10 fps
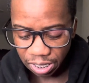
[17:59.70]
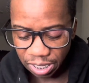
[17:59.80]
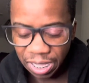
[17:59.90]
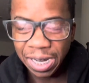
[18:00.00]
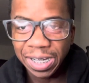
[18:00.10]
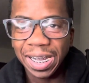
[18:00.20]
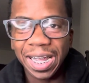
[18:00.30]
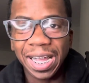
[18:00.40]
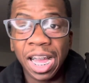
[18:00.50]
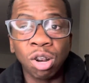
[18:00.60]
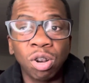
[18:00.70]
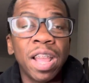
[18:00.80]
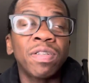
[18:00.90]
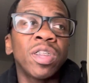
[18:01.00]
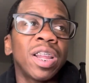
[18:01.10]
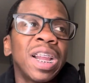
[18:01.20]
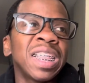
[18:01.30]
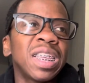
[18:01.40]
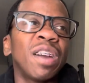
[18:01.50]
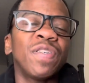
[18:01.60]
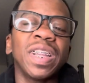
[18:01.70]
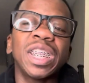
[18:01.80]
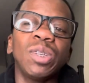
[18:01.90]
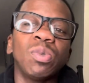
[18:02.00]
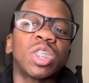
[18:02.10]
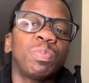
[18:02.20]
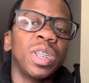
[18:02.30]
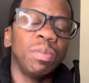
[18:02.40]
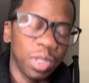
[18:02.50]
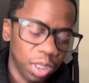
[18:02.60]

and it's like I don't after I felt like she was spinning me.